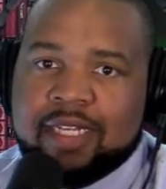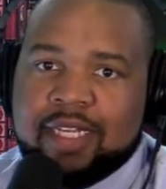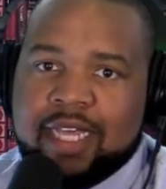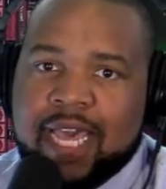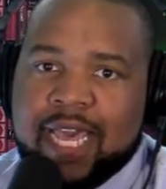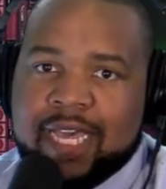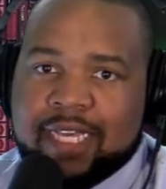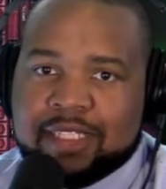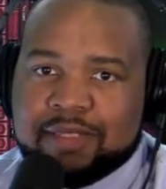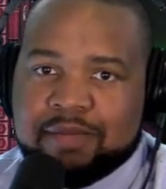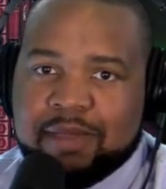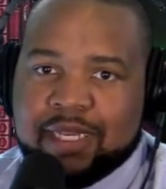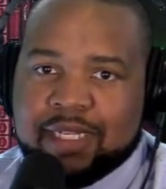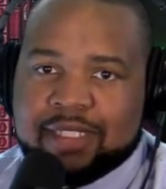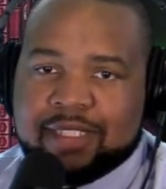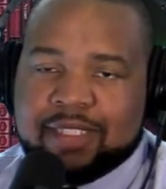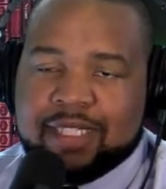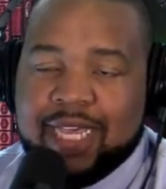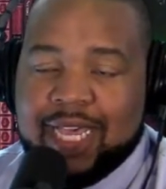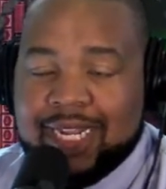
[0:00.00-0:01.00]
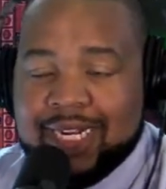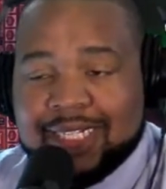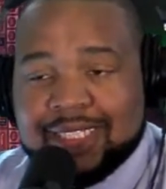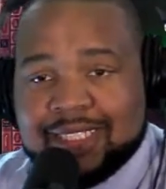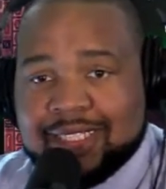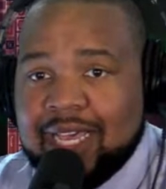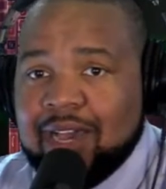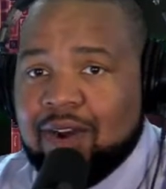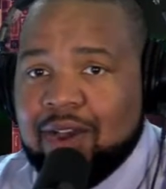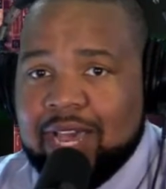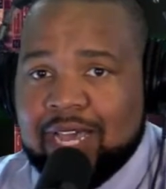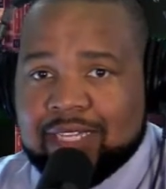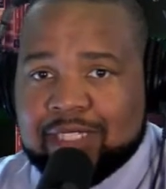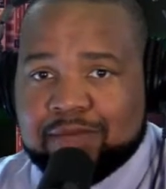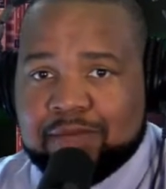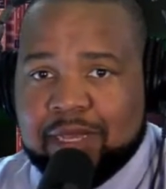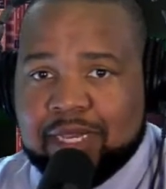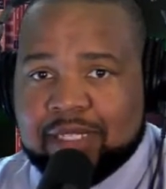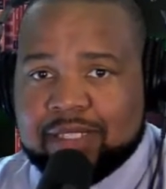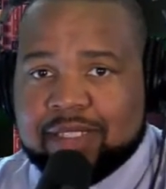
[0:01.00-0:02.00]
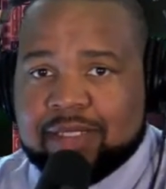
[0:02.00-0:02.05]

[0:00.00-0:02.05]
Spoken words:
aspects and the sell aspects.